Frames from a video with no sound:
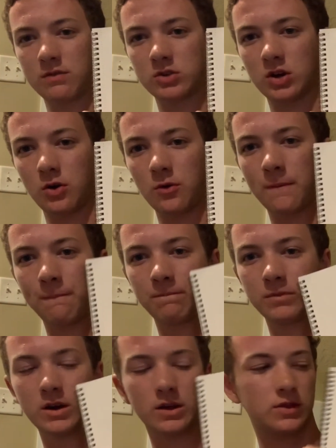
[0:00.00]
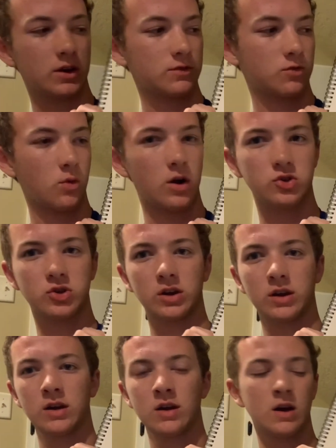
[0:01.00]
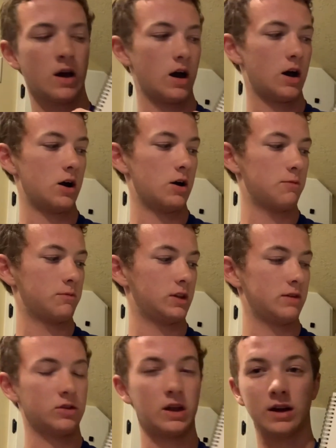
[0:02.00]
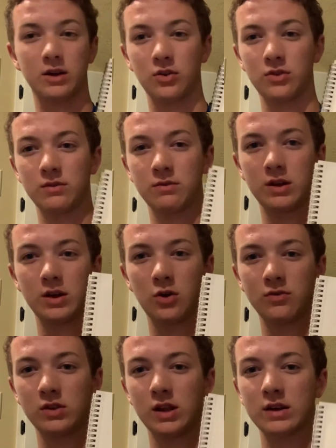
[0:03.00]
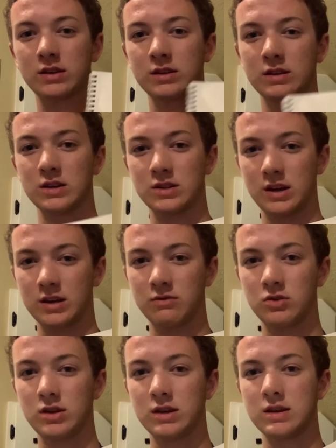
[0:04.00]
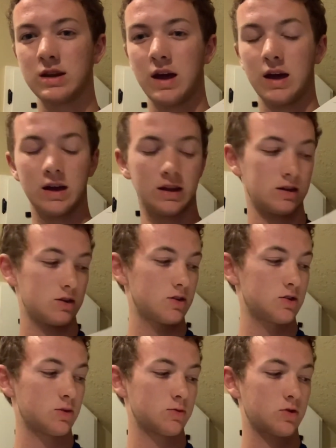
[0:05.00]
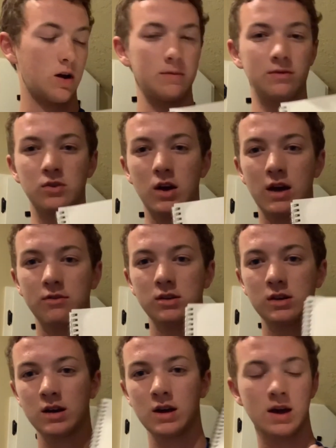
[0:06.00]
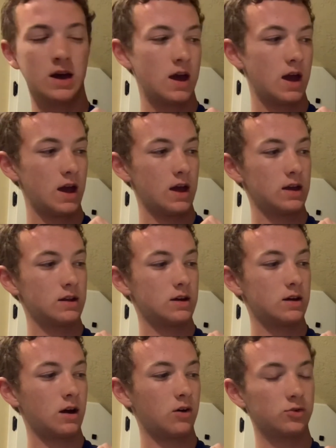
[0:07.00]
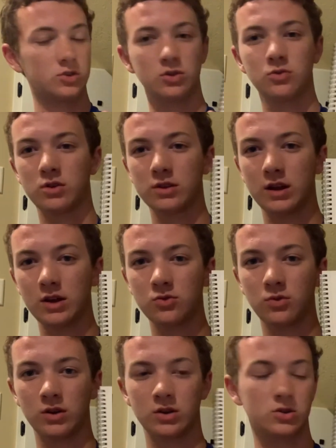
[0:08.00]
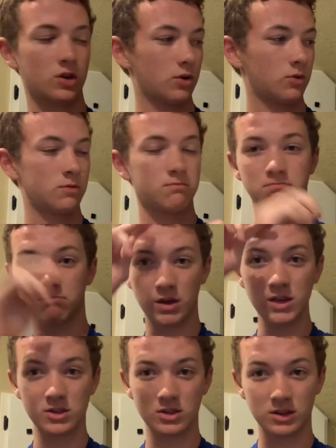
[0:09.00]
So yeah, thanks for watching. Leave a like on the video if you liked it, dislike if you didn't, and subscribe if you haven't, and I will see you on the next one. So peace.